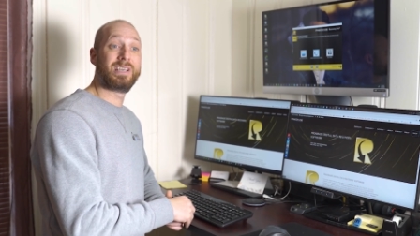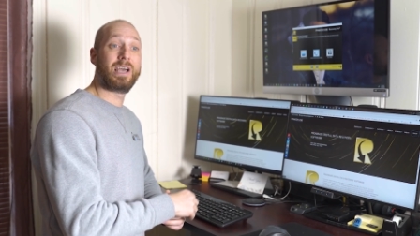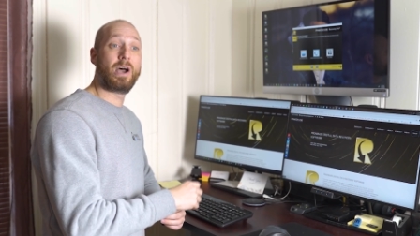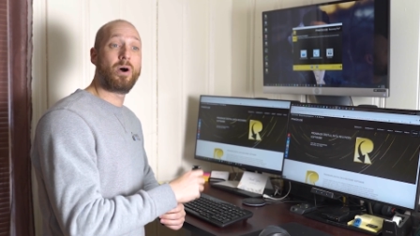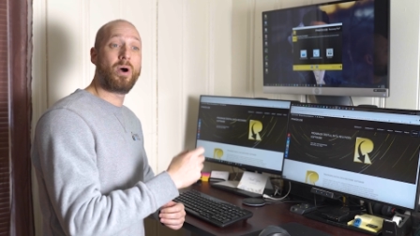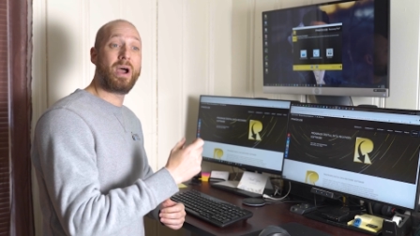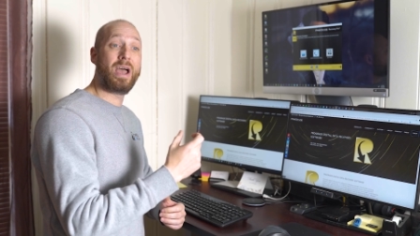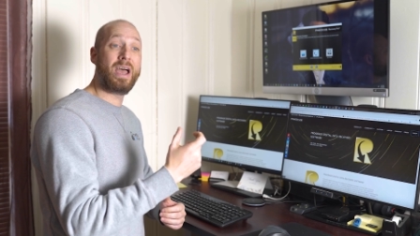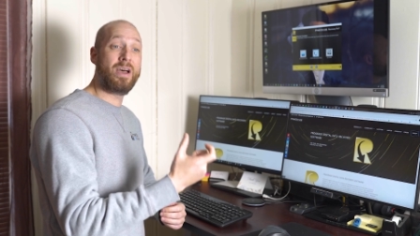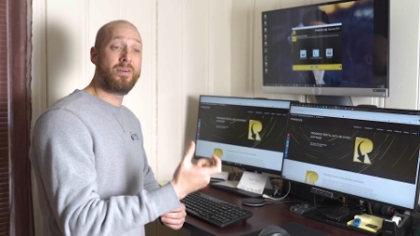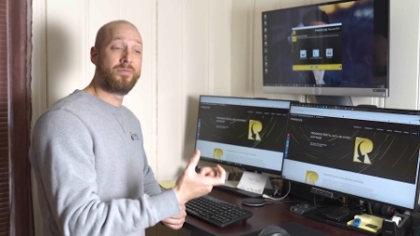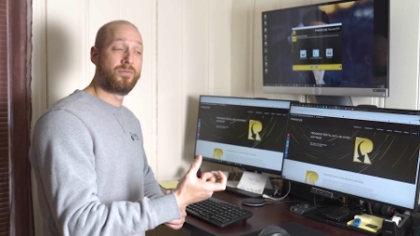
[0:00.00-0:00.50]

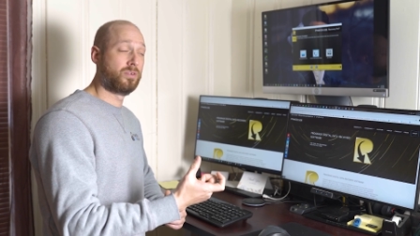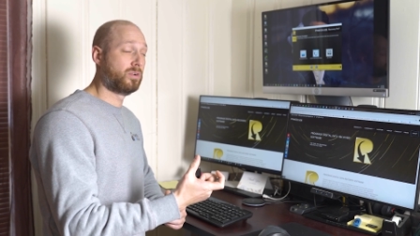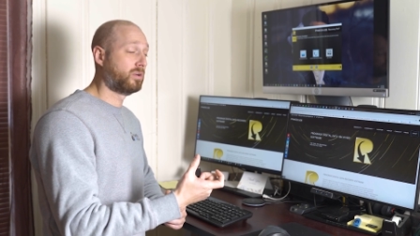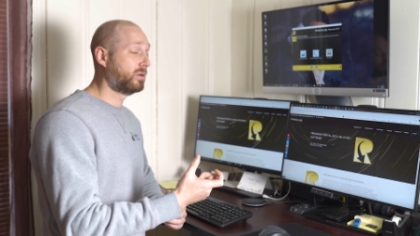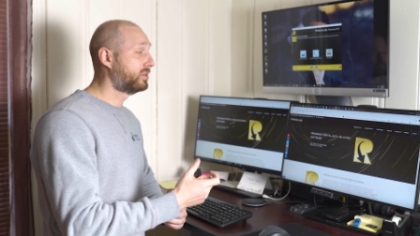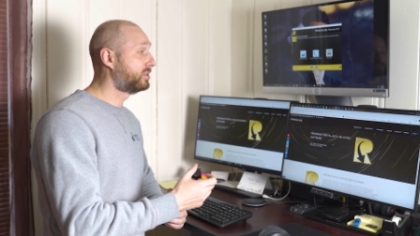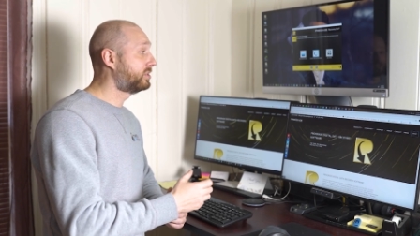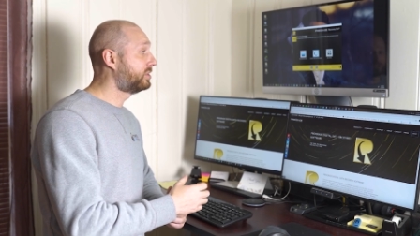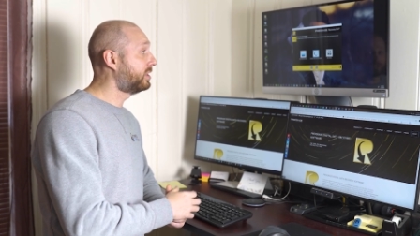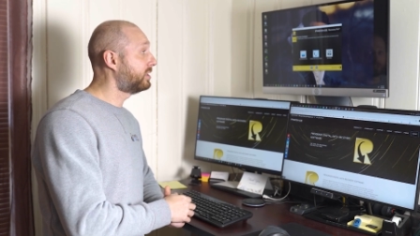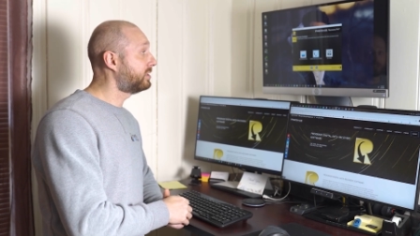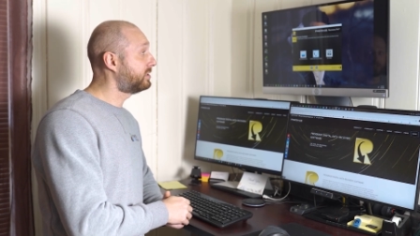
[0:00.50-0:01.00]
However,
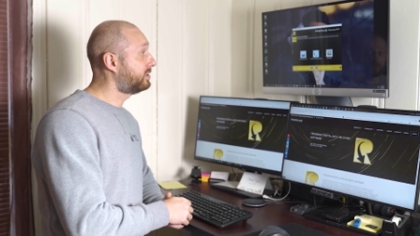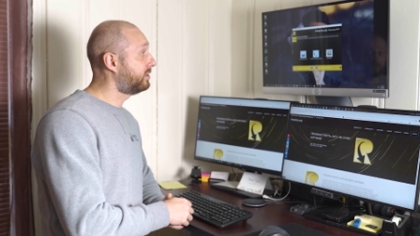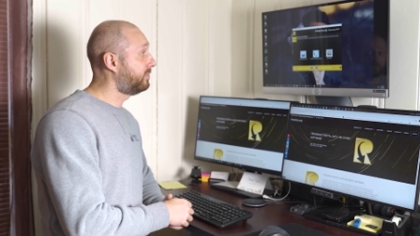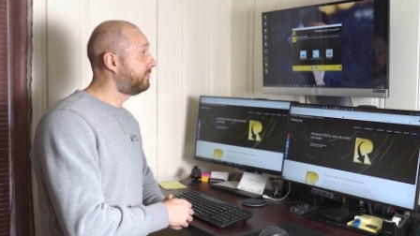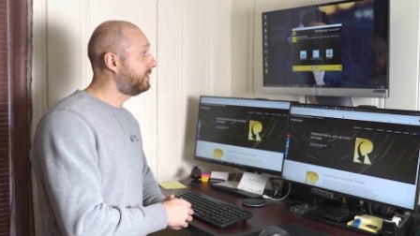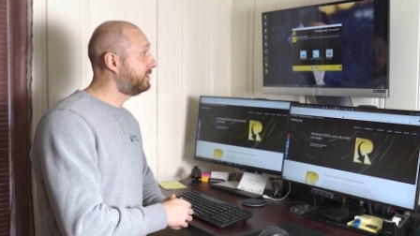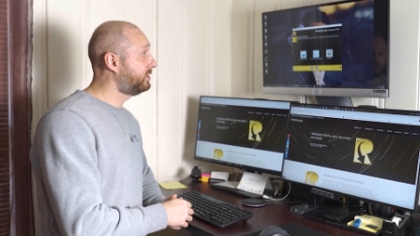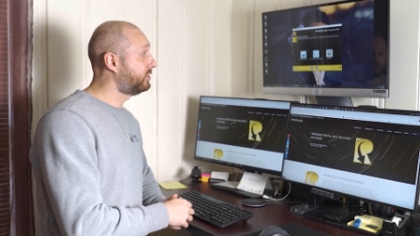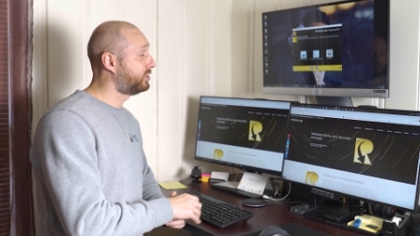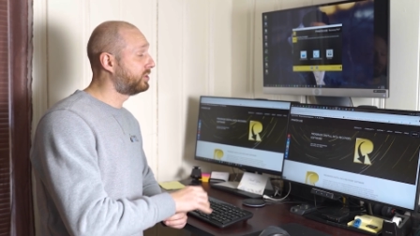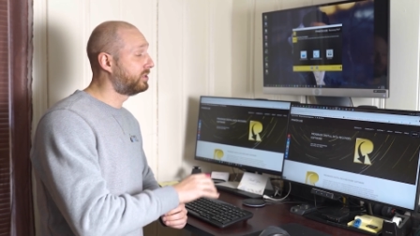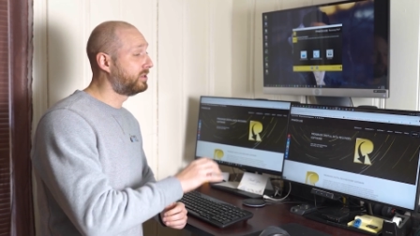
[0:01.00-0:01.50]
just to
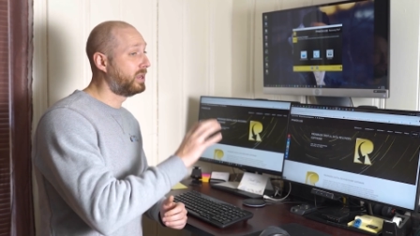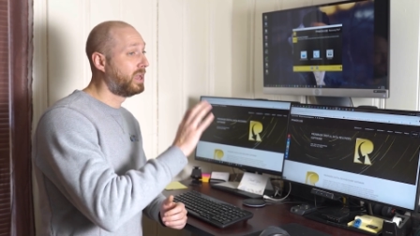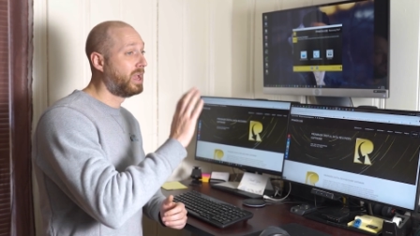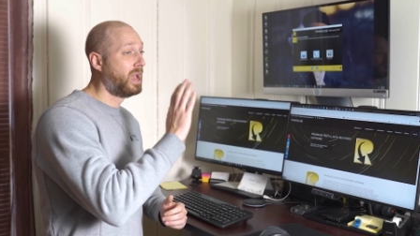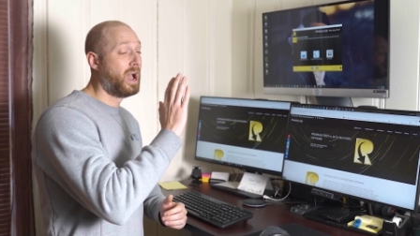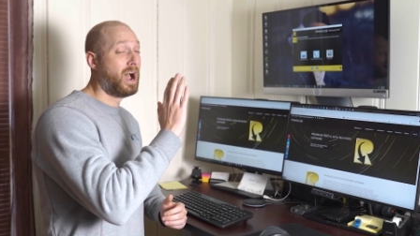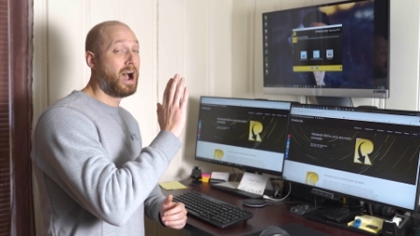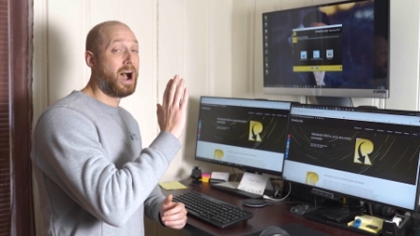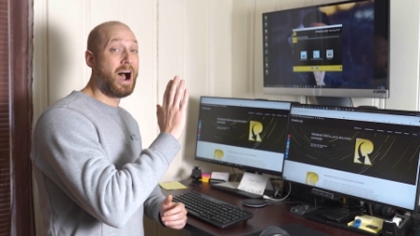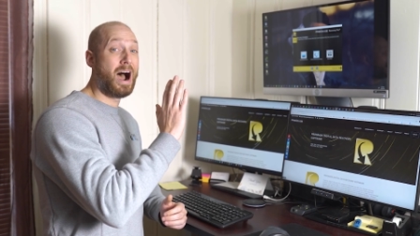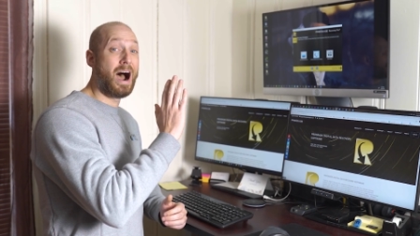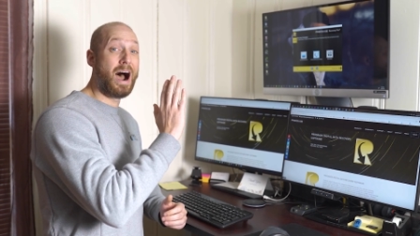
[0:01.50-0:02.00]
mention,
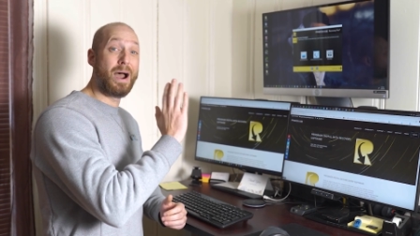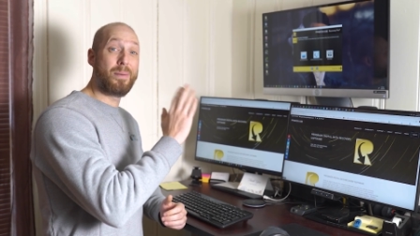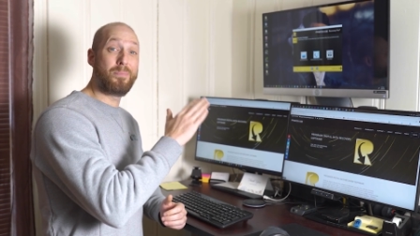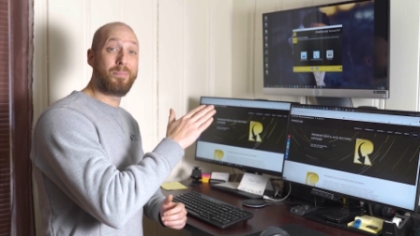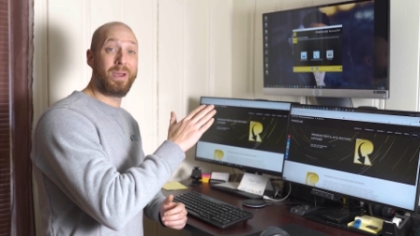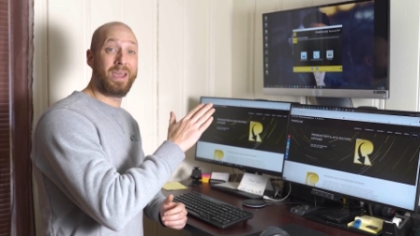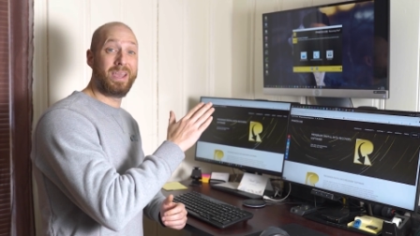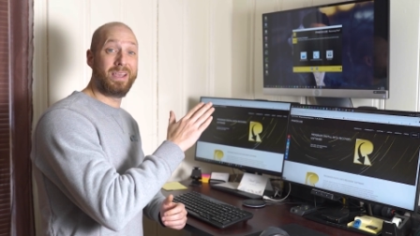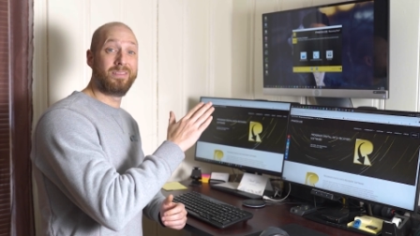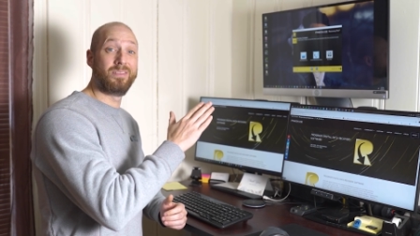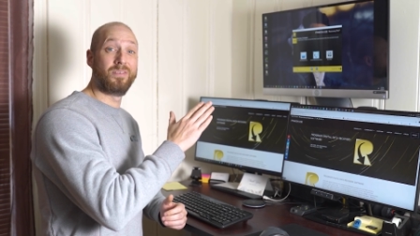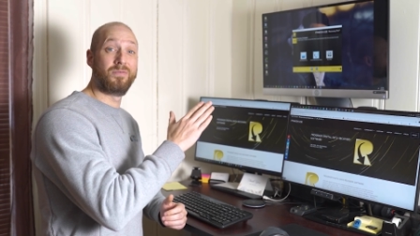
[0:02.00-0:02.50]
I
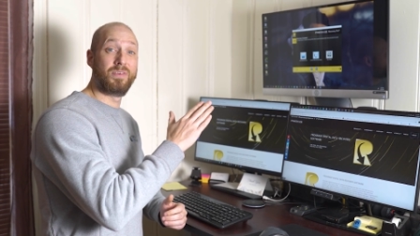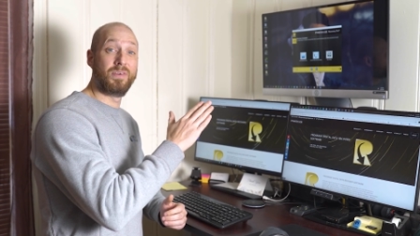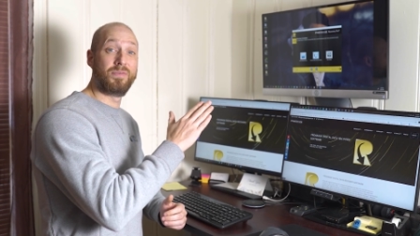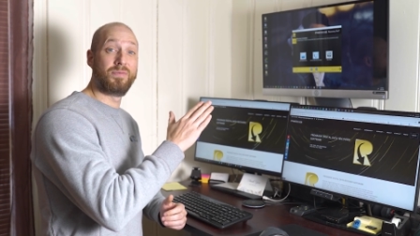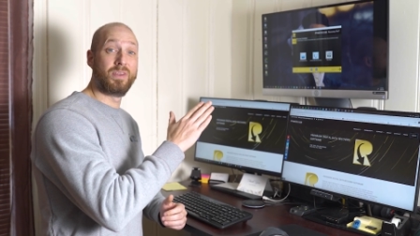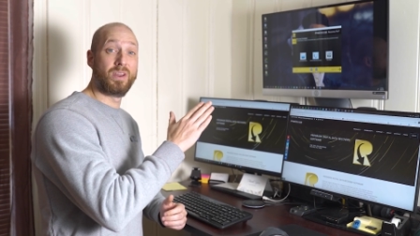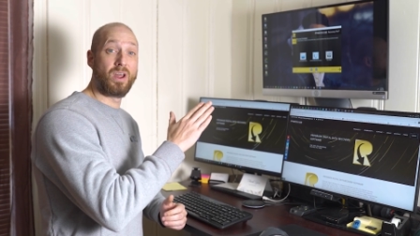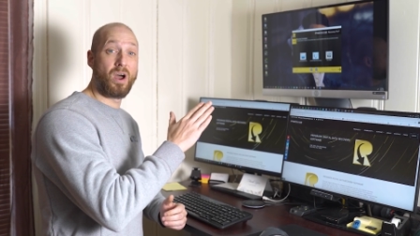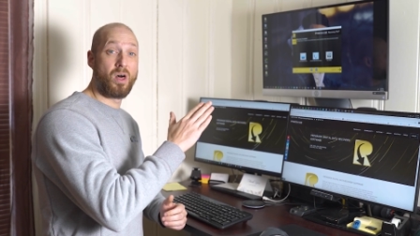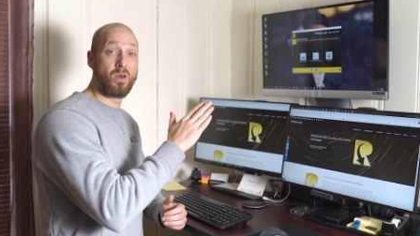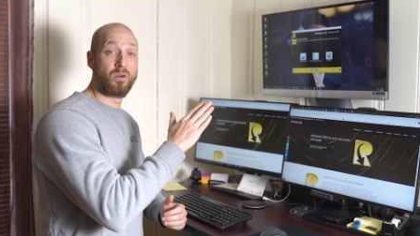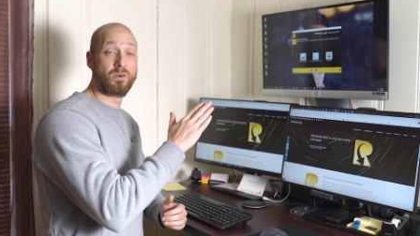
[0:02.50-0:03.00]
paid the
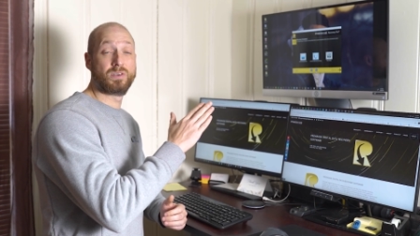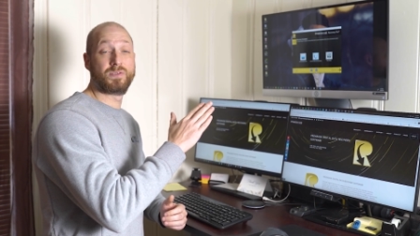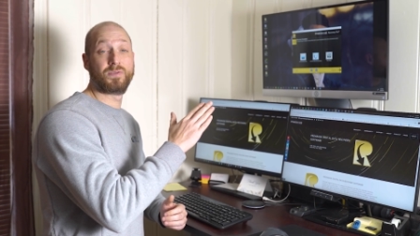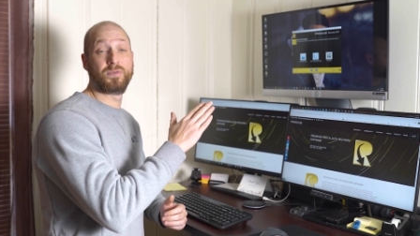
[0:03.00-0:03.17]
$50